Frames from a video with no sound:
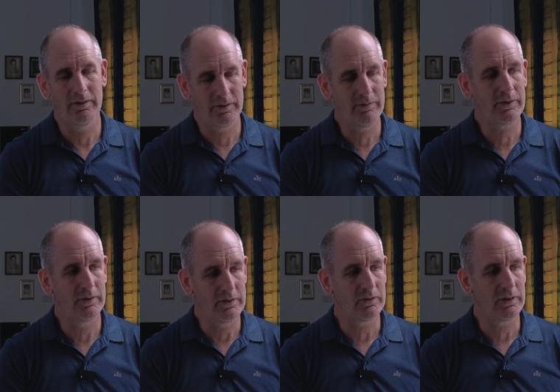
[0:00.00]
it's
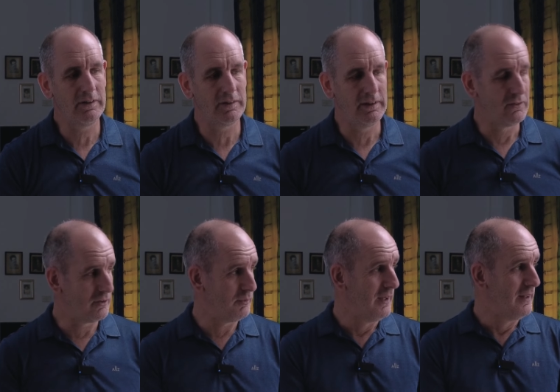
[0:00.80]
difficult. It's not easy. So
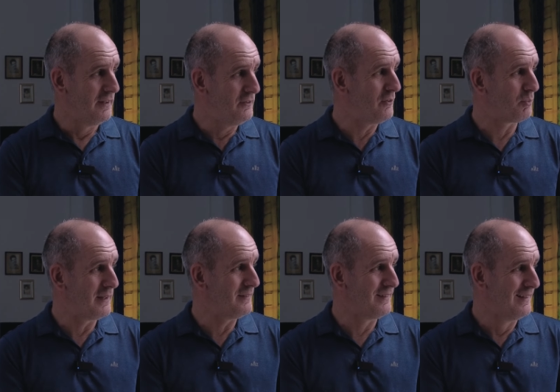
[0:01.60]
yeah. this is
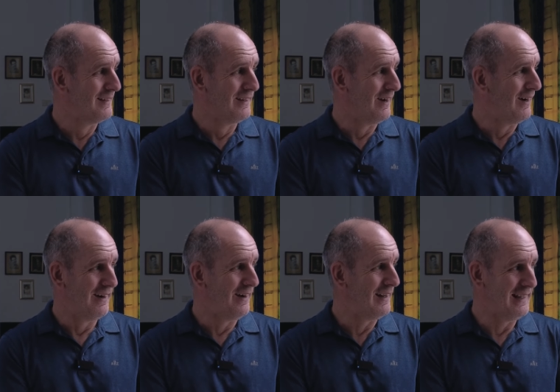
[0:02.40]
when
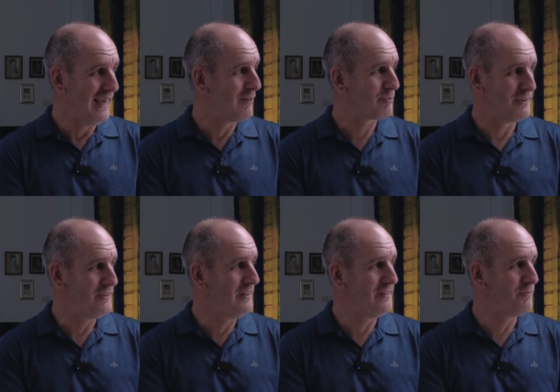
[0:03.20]
I laughed when
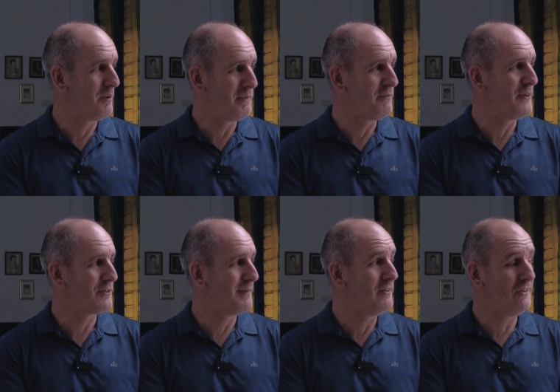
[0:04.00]
she when we
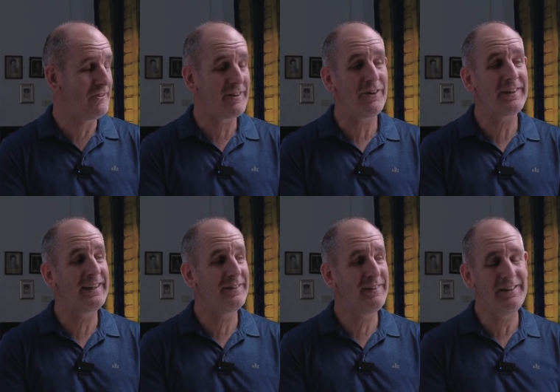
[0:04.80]
first met. She says, "I'll
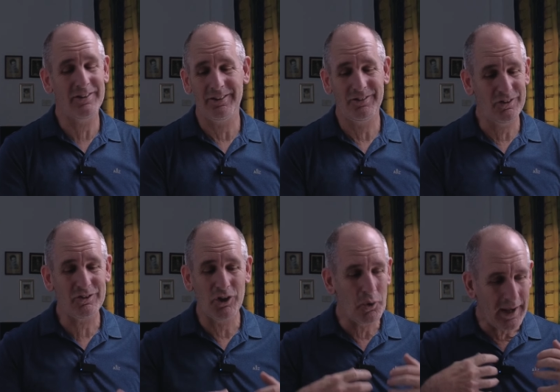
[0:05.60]
get the visa,"
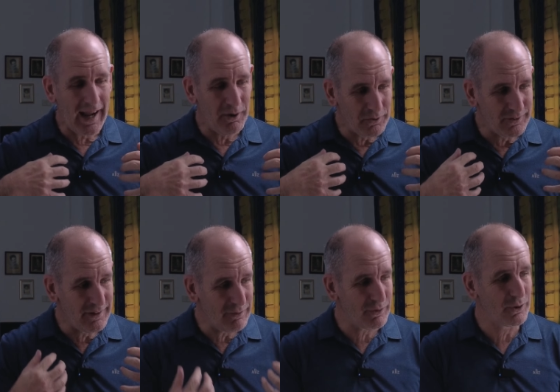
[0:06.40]
just knowing yeah. how
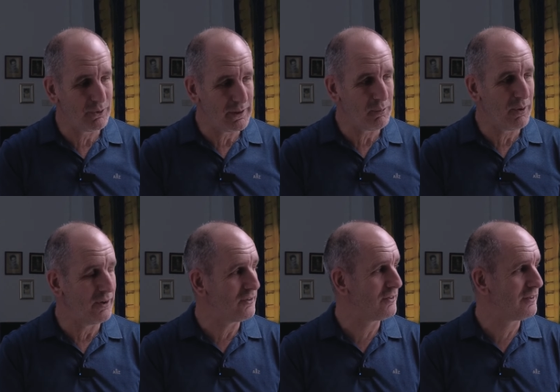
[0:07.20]
difficult it
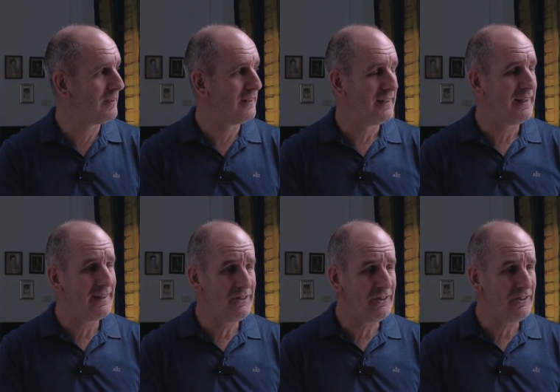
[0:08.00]
was. Yes. And